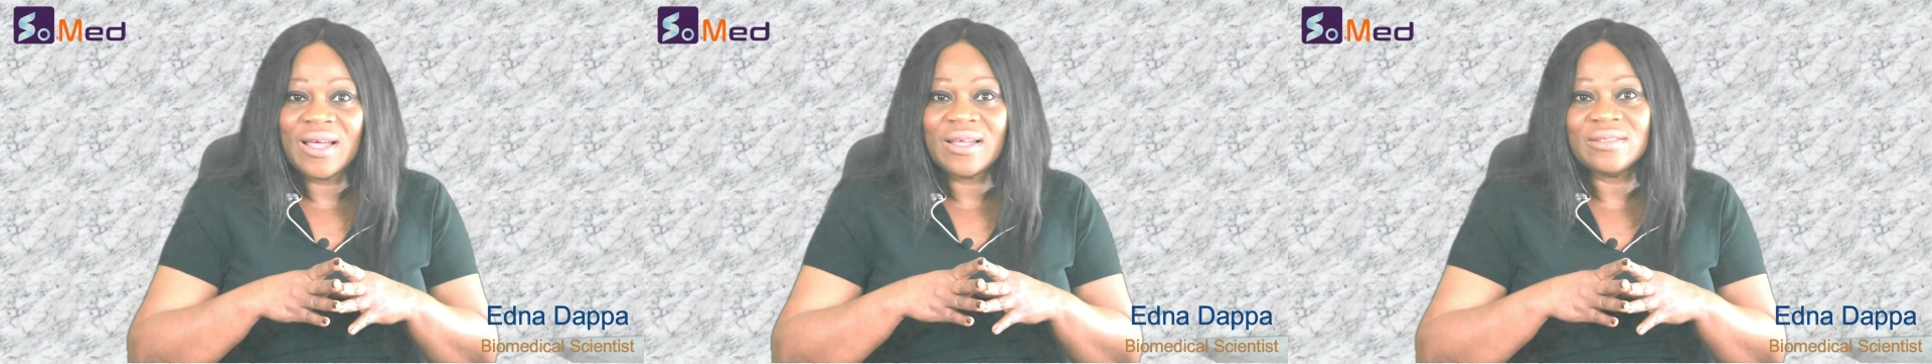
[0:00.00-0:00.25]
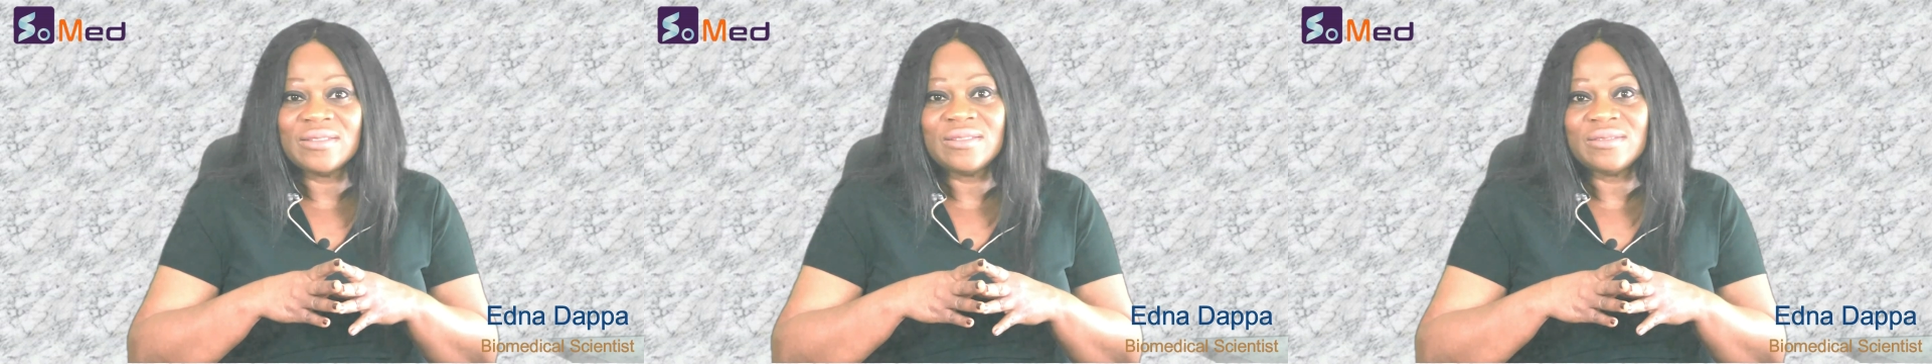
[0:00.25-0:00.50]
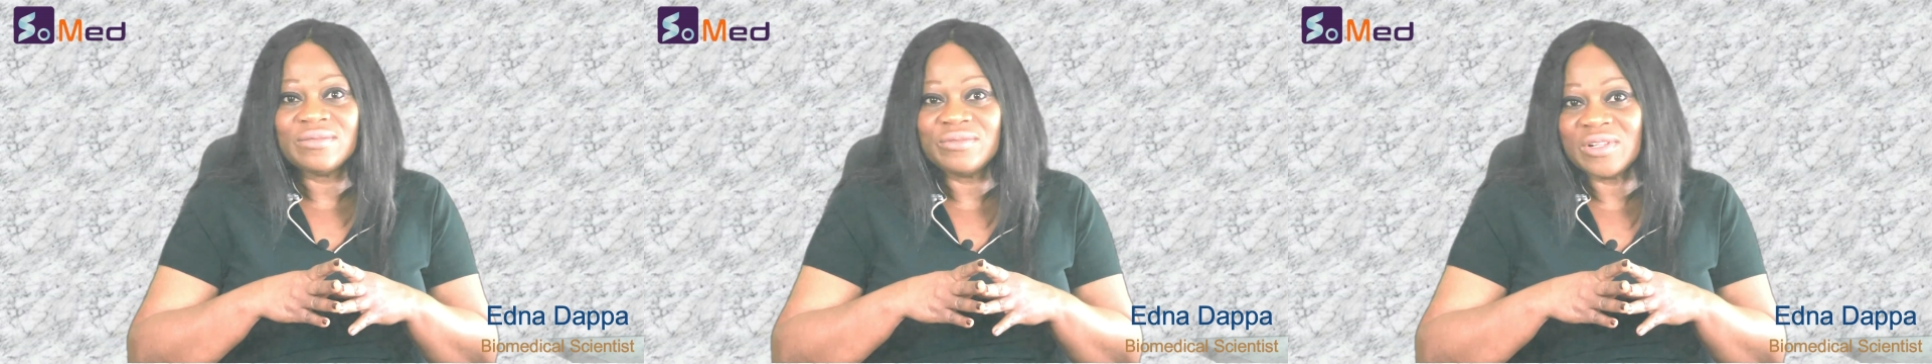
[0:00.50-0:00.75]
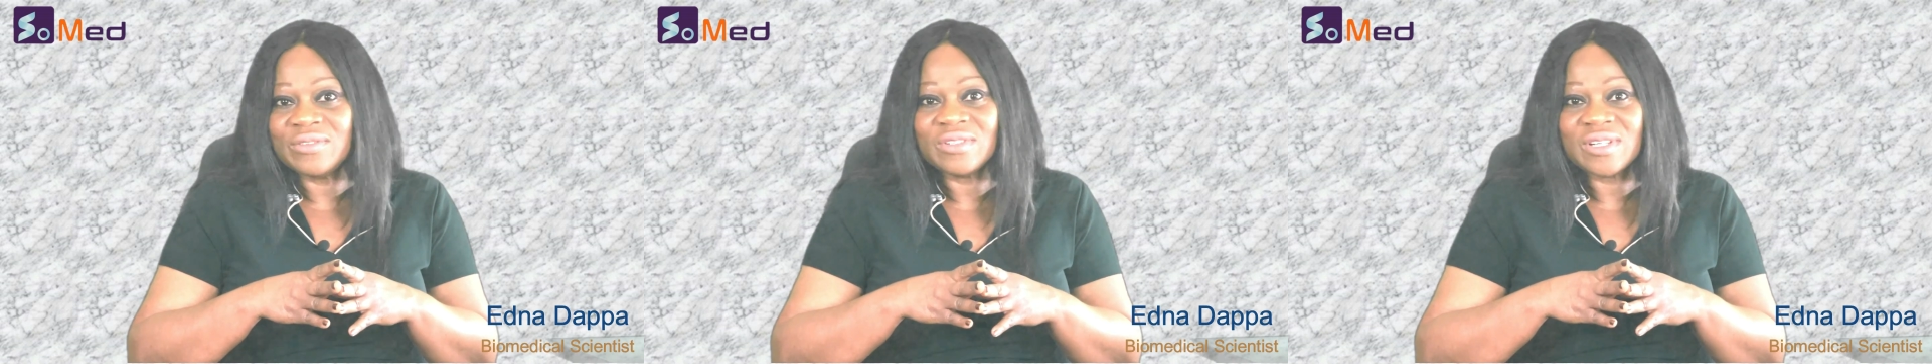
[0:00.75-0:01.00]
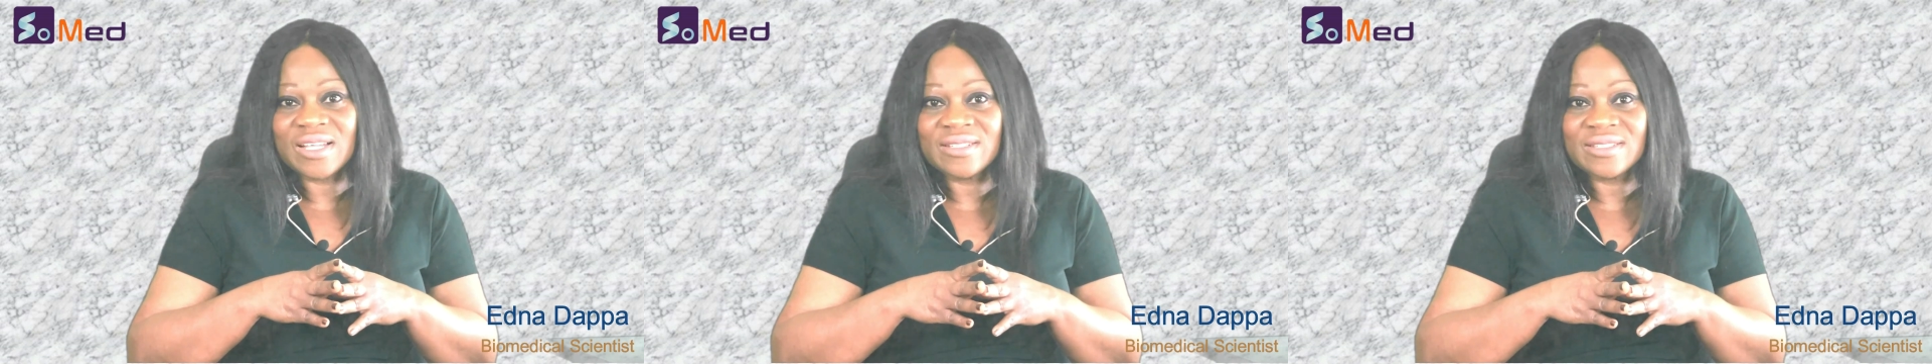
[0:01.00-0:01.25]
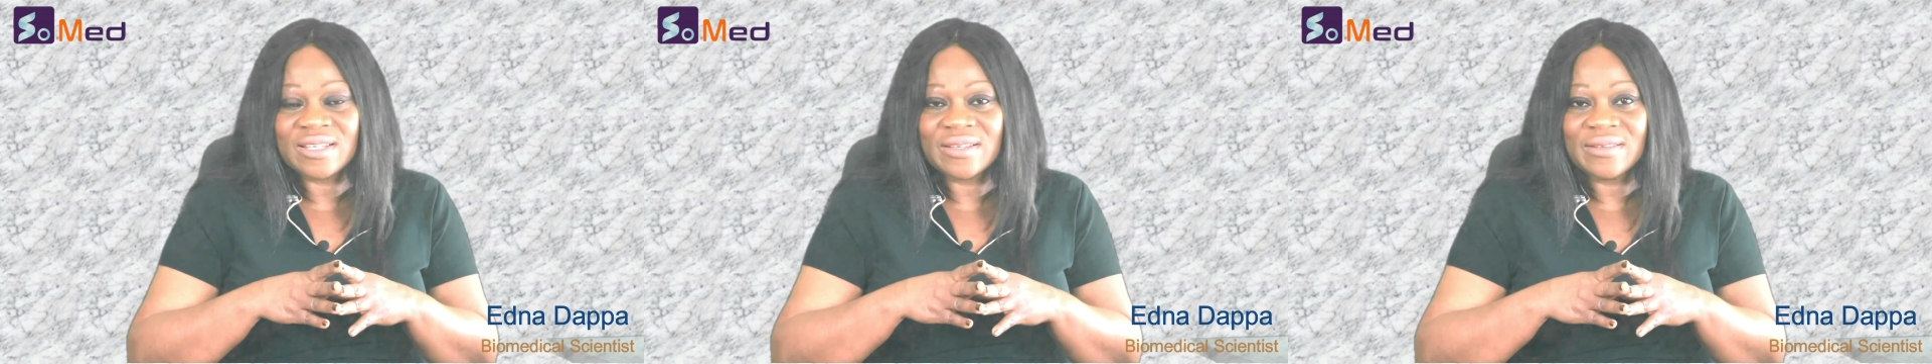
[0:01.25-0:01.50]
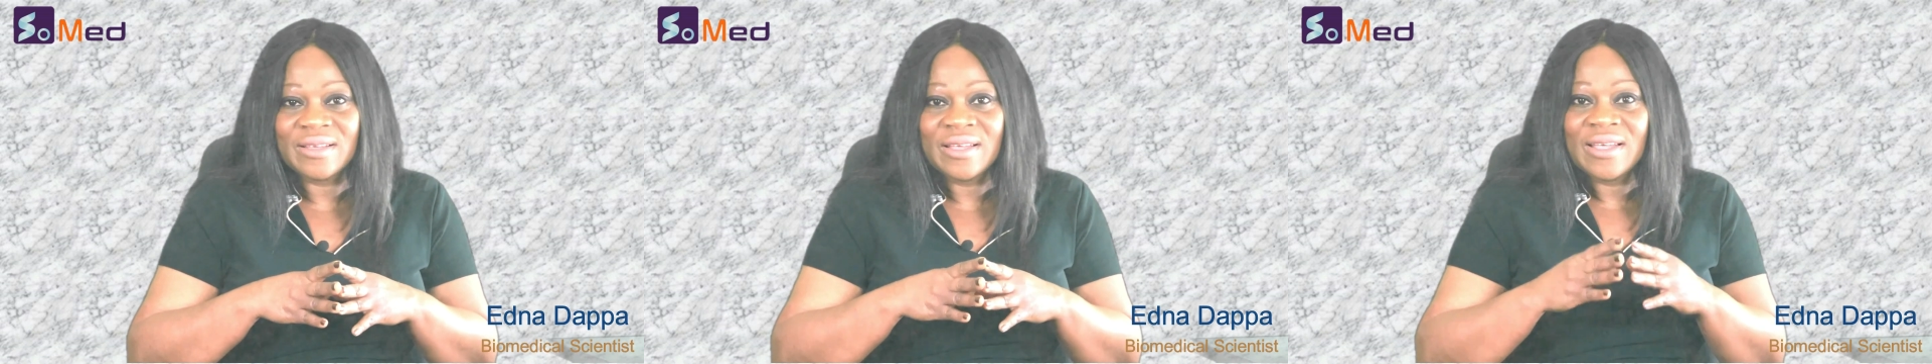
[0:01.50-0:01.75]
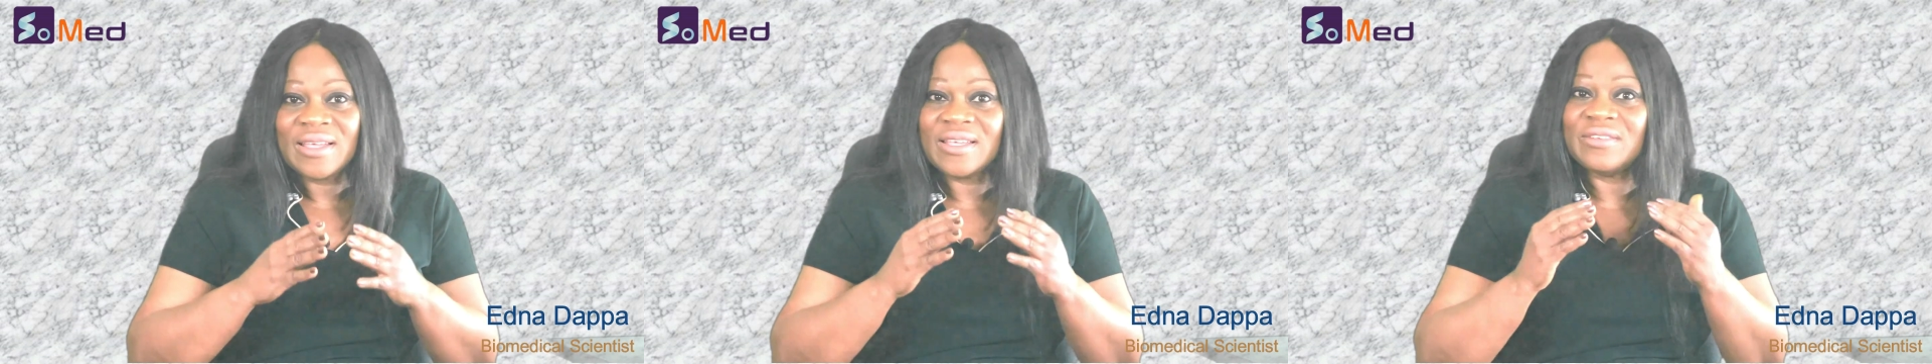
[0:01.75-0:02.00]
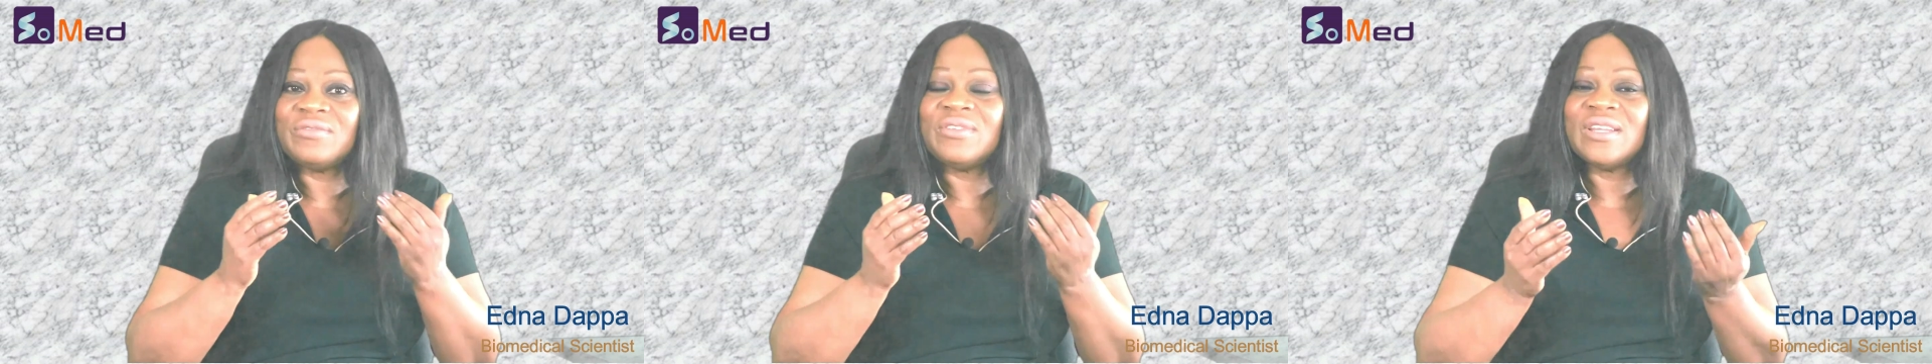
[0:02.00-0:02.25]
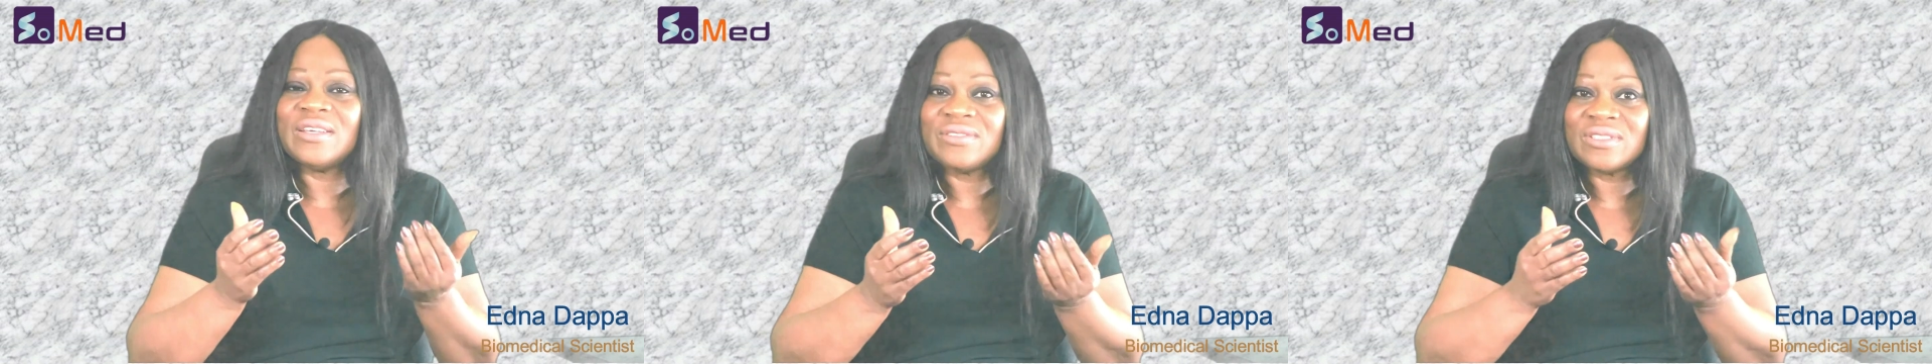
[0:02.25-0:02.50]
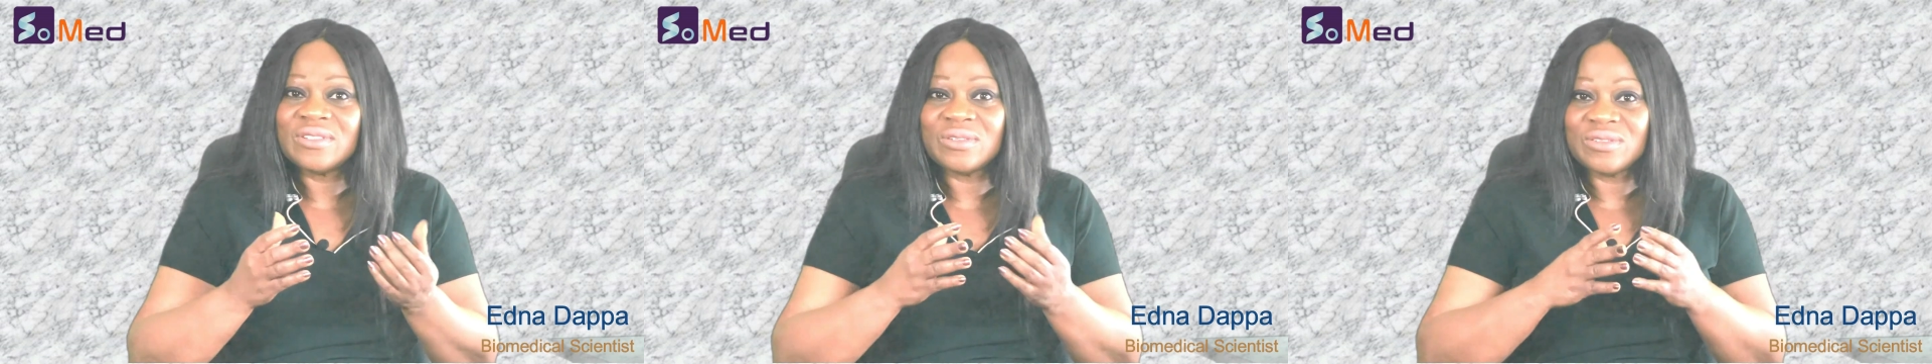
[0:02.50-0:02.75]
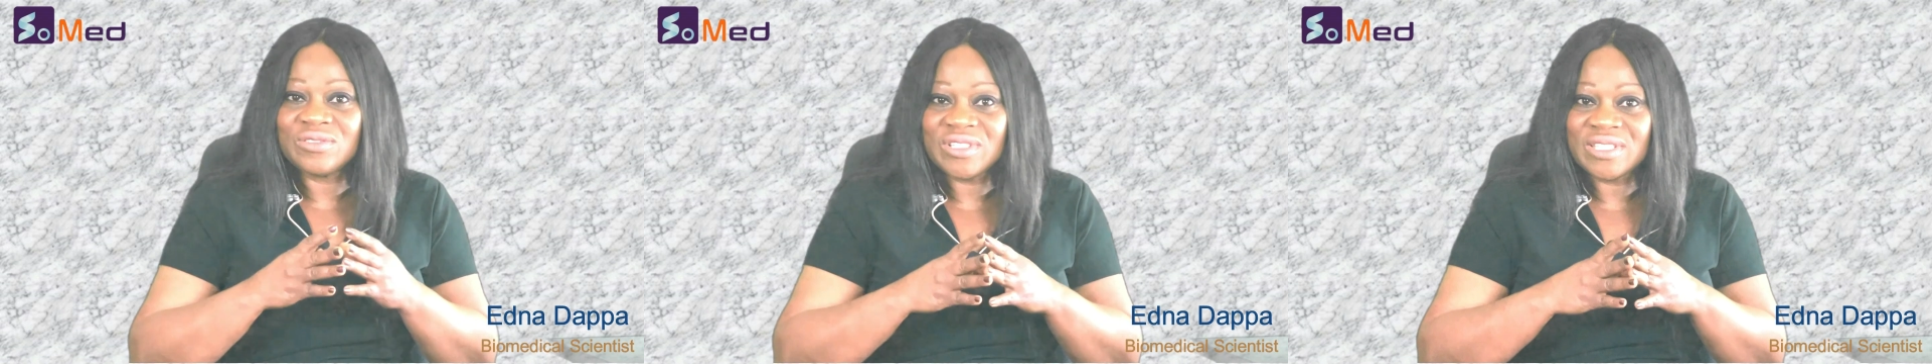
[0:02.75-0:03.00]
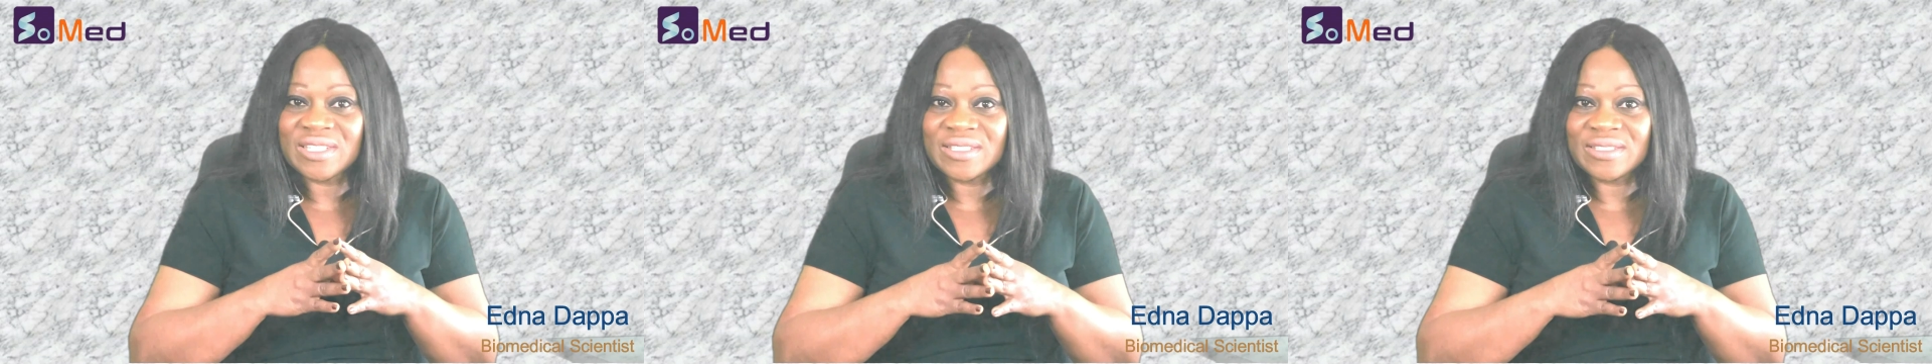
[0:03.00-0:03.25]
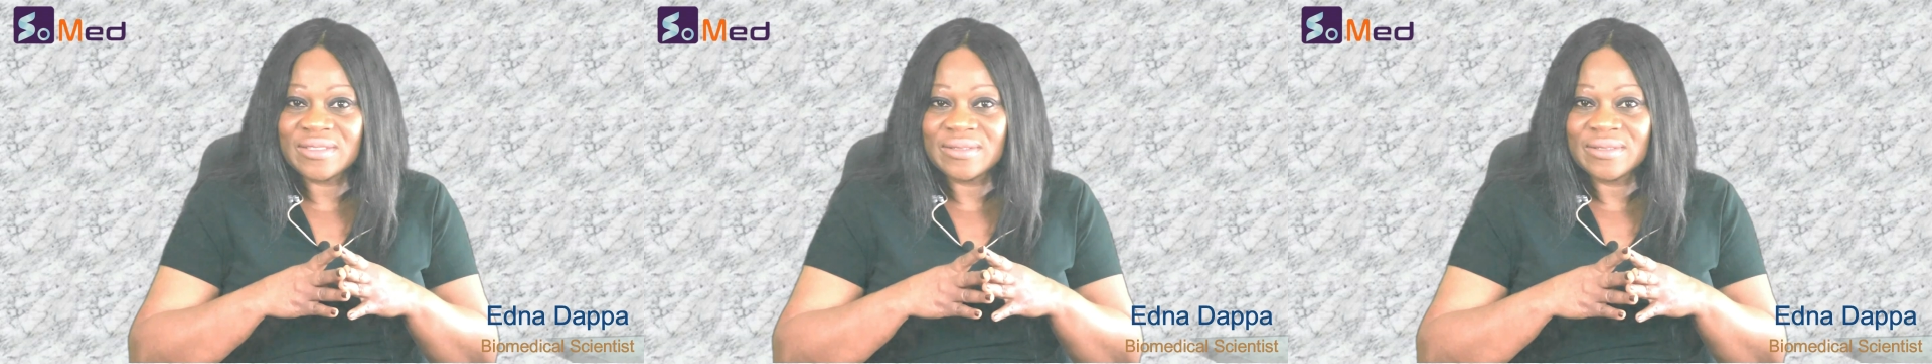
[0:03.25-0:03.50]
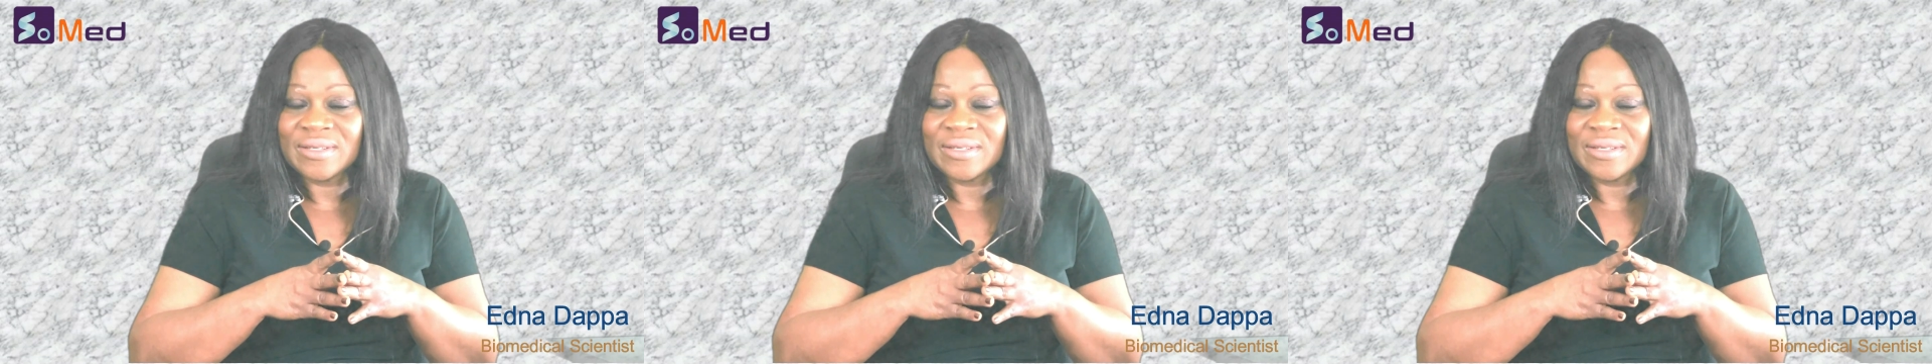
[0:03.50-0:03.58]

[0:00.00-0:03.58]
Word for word: and vulvar cancer if left untreated.